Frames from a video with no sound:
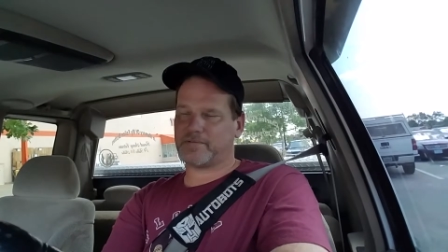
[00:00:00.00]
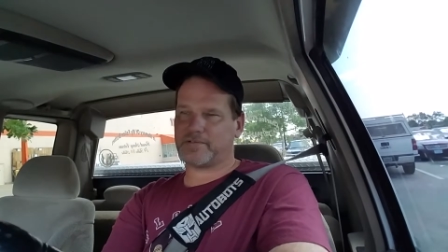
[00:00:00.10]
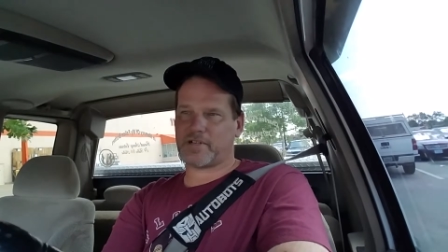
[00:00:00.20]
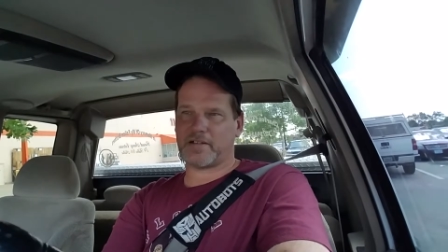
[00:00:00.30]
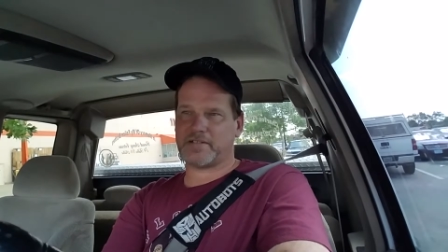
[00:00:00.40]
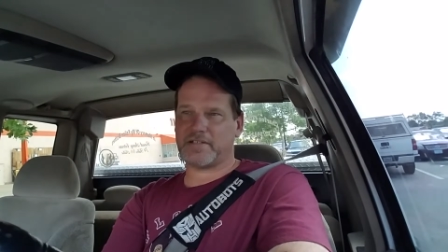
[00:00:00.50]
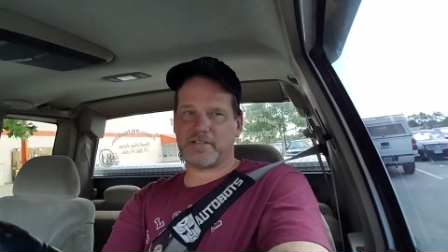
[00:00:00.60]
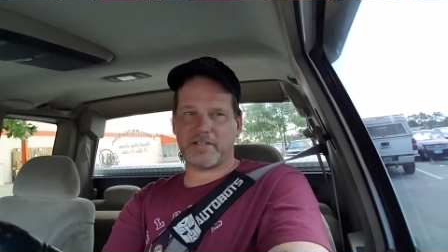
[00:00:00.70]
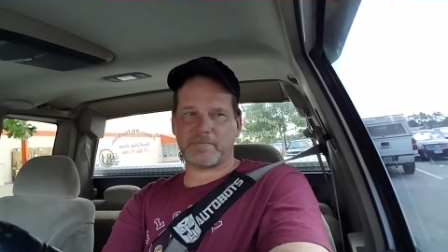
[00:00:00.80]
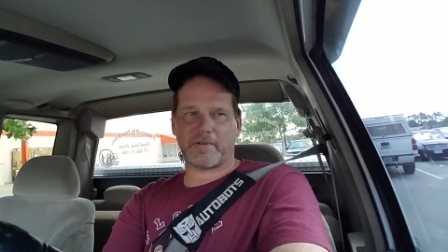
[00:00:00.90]
John
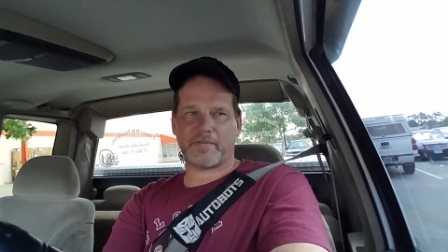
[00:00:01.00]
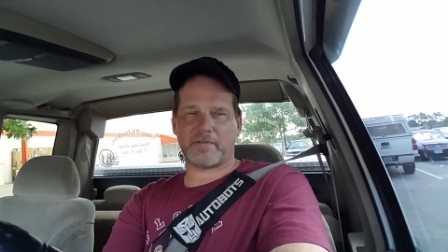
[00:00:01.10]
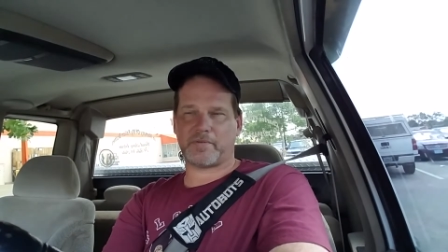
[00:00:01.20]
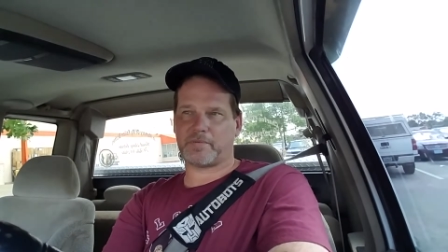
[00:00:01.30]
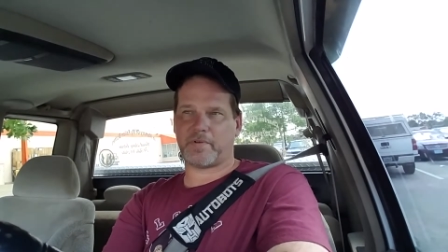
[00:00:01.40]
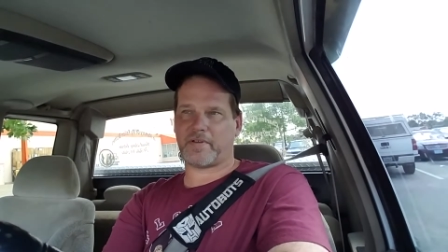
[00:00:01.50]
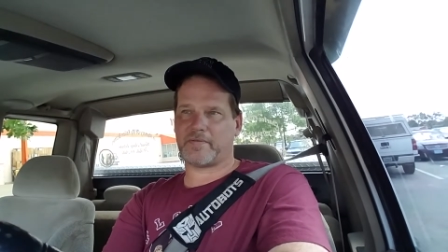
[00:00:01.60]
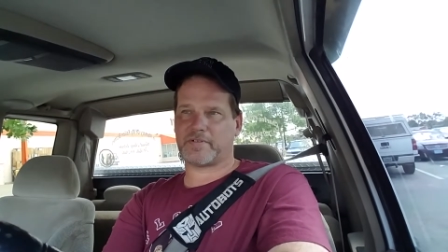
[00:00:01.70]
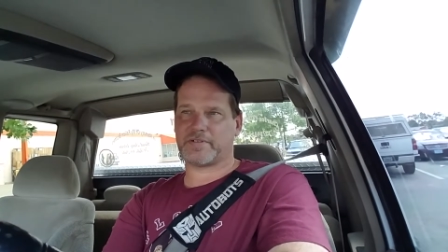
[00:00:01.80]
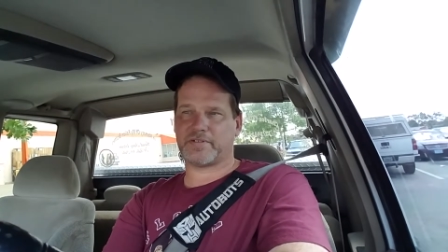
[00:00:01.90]
10:10 is one of my
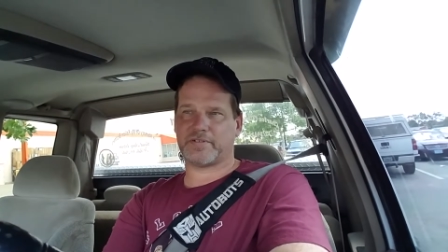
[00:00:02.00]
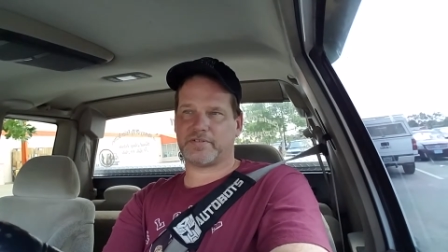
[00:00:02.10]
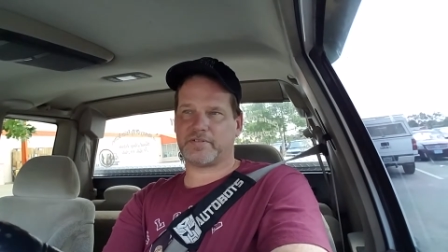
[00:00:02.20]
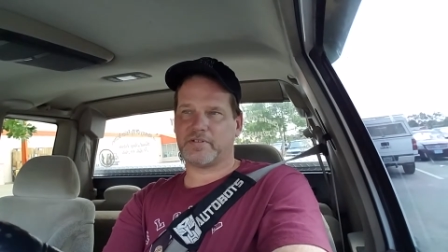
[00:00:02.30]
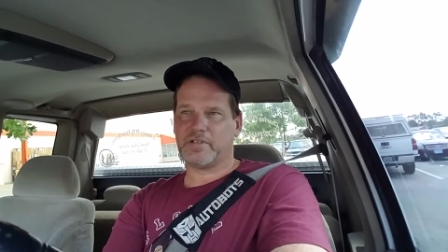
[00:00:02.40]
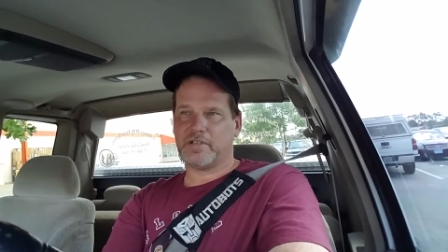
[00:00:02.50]
favorite verses.